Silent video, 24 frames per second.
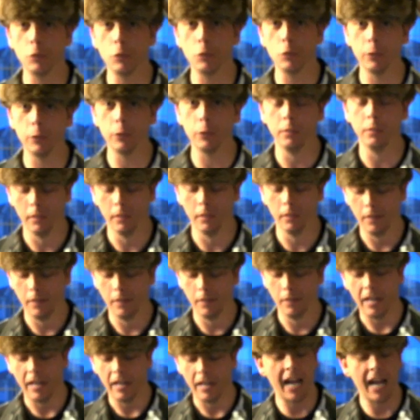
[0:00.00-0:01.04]
like good.
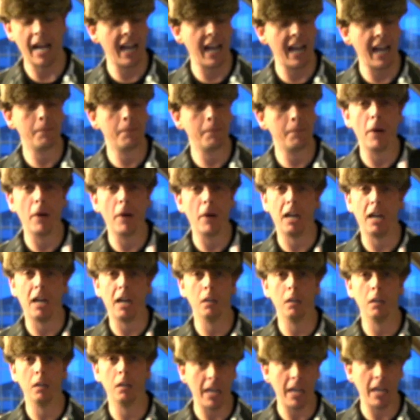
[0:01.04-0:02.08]
Forsberg, huh? I like
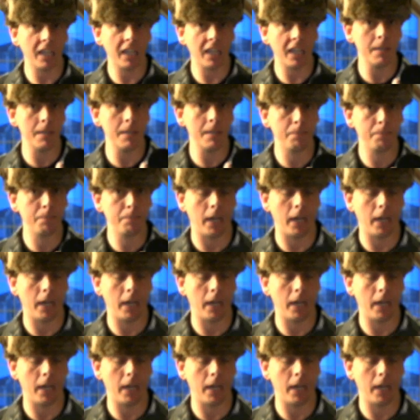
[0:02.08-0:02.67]
puck. May I keep